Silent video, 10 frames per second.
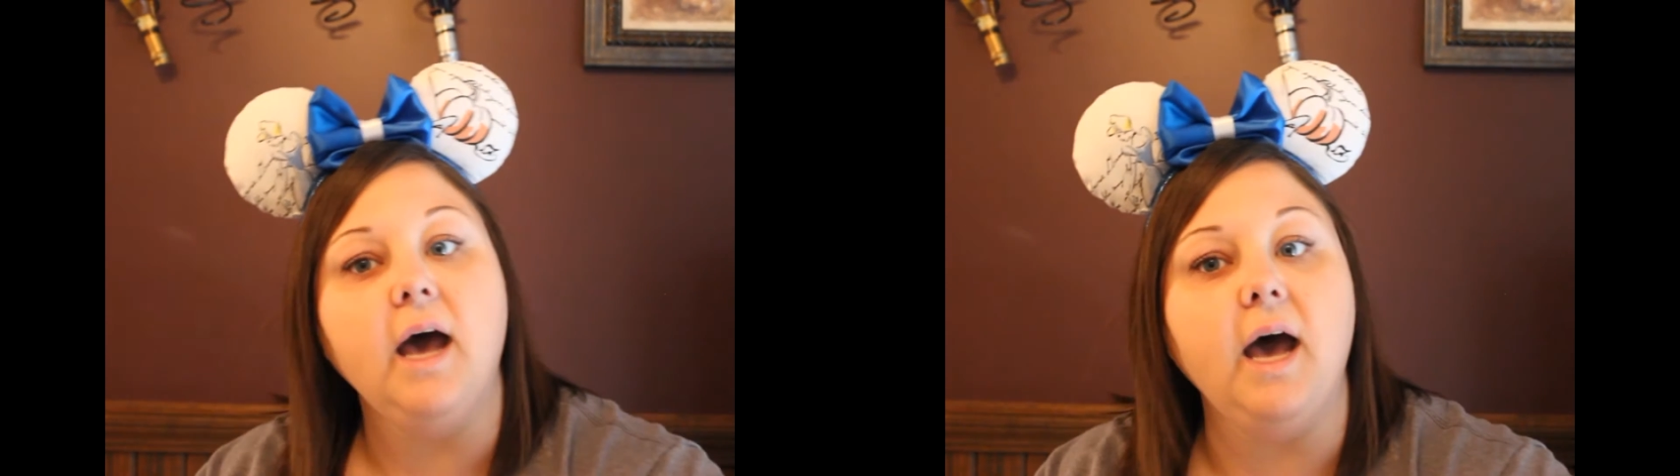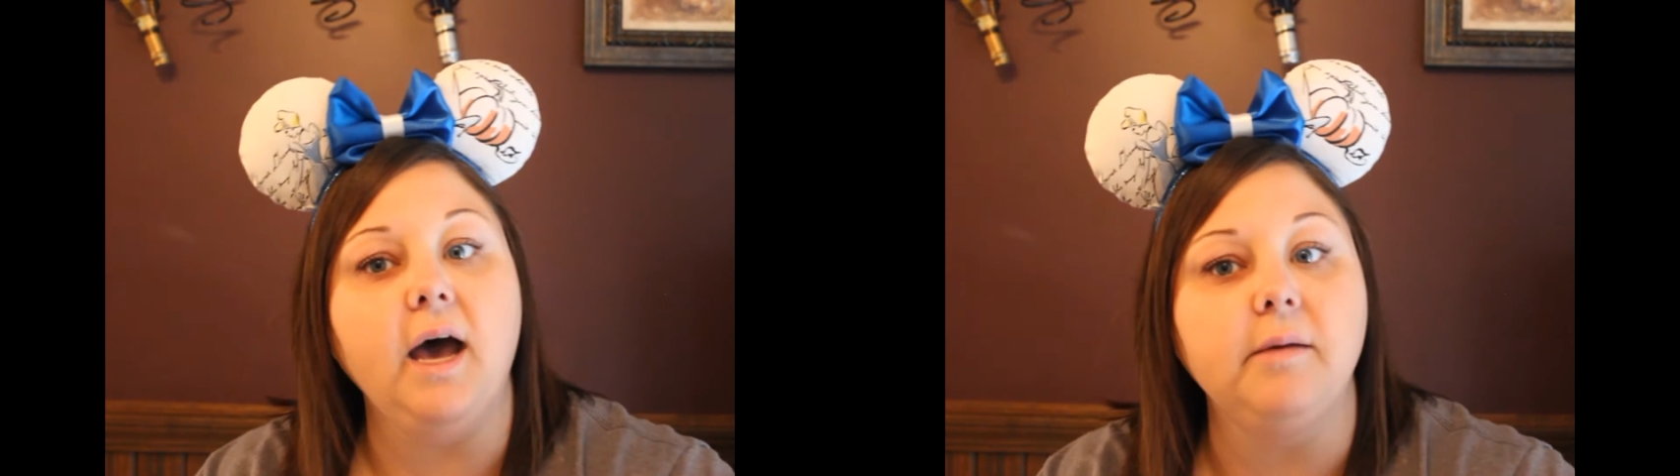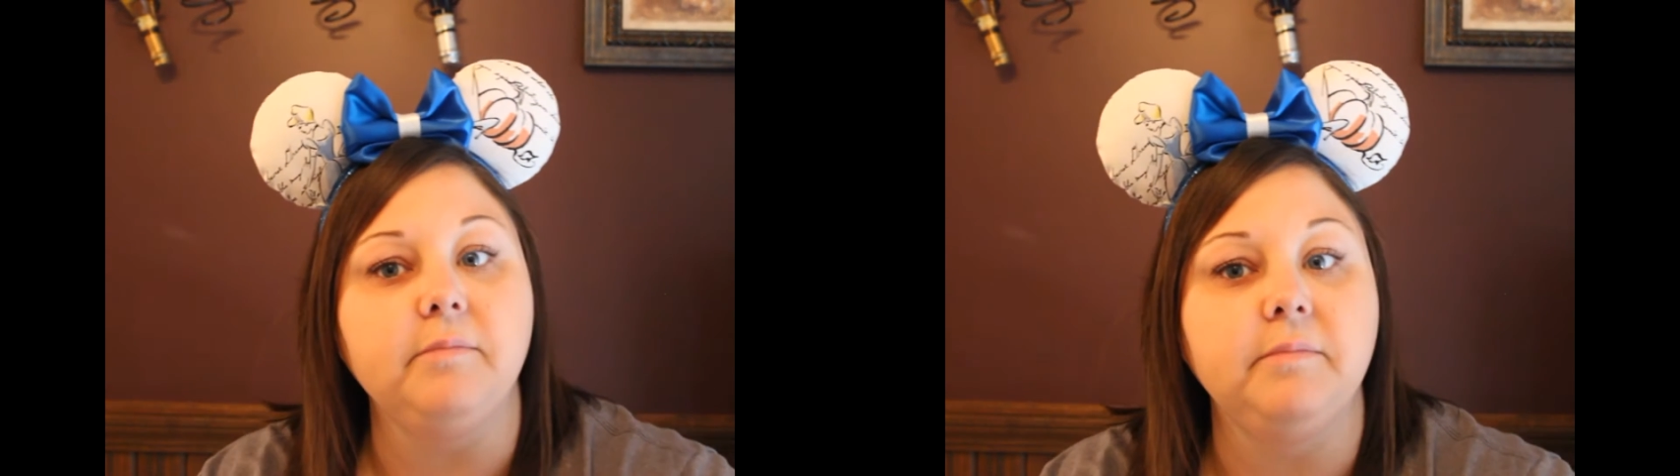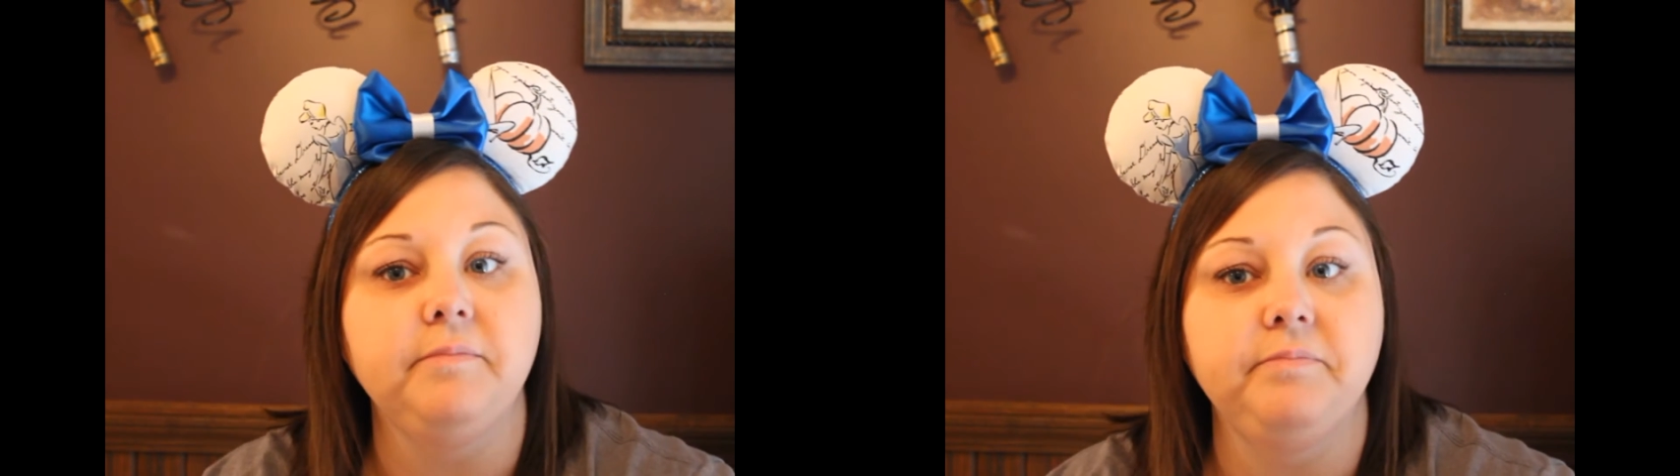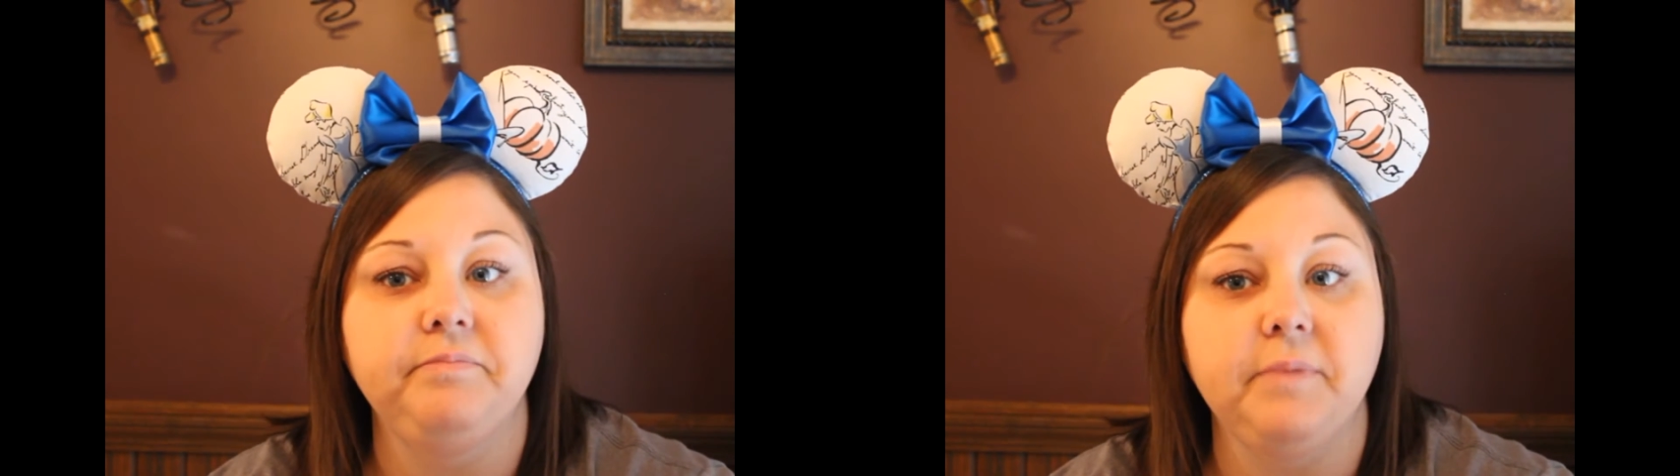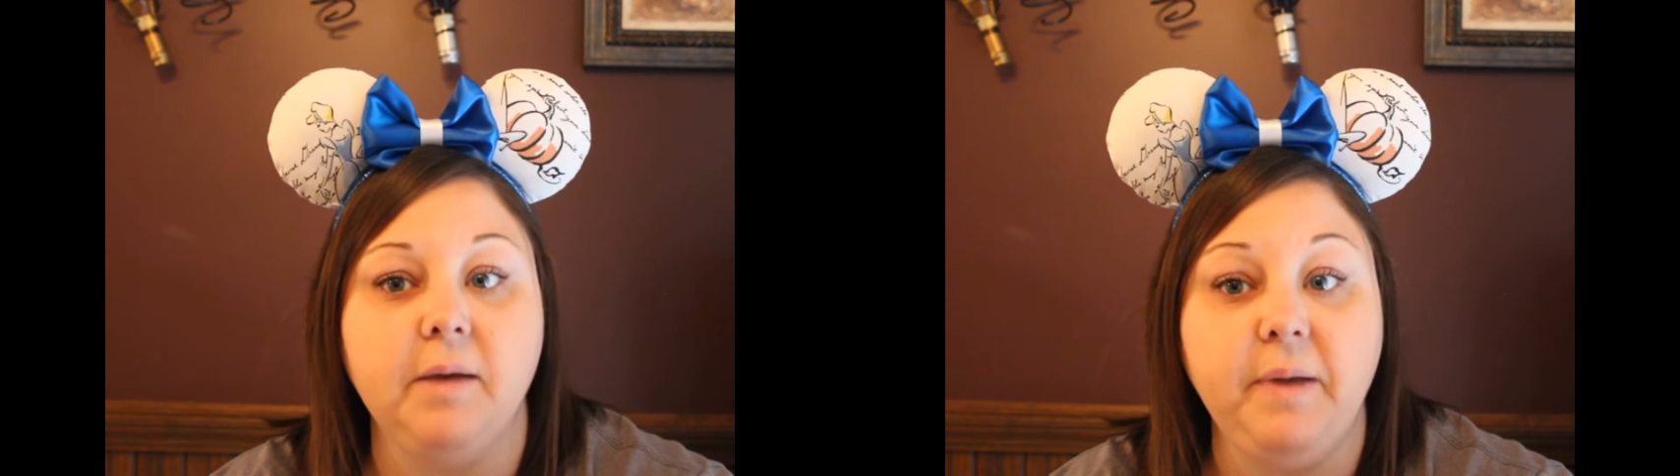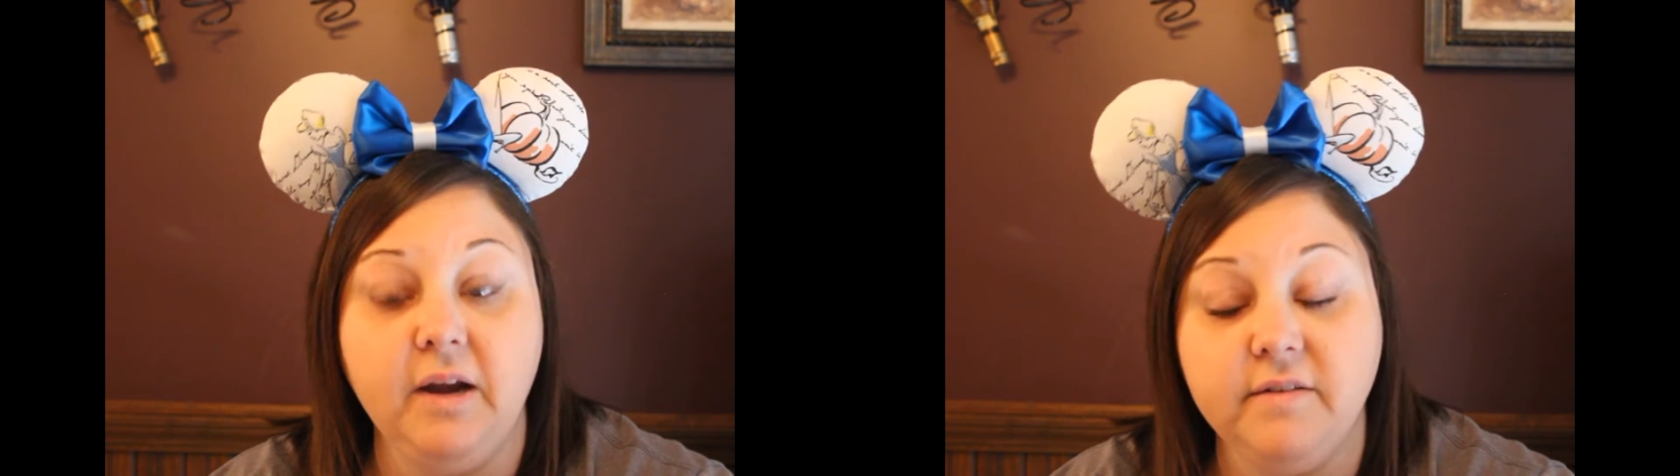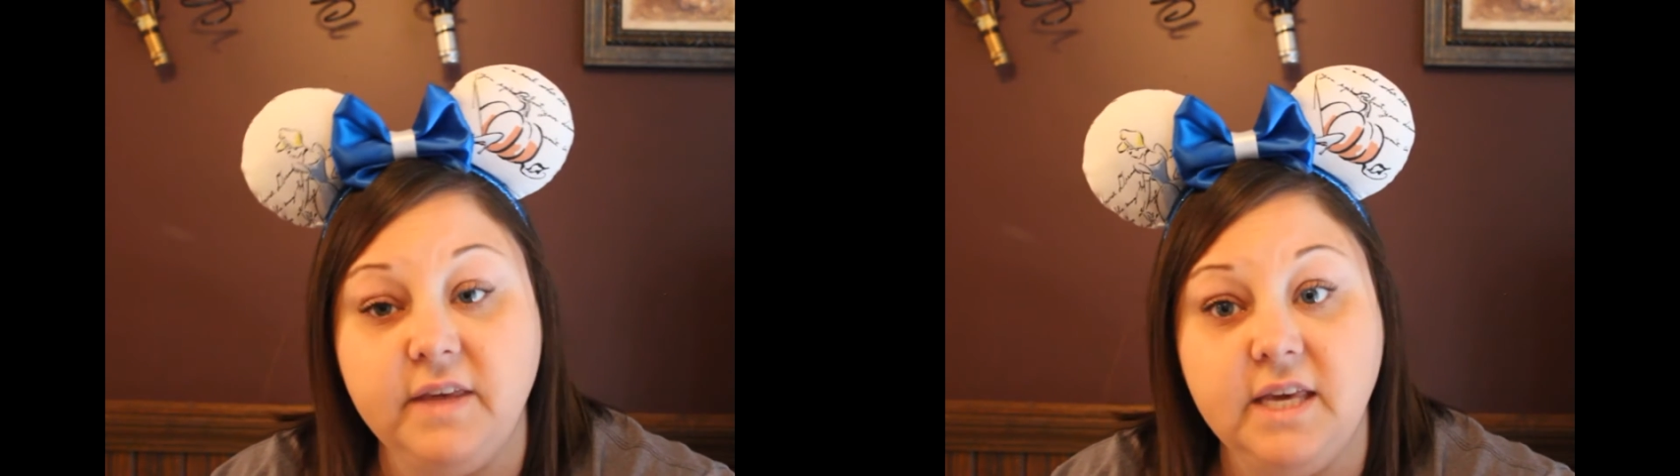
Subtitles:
a pair of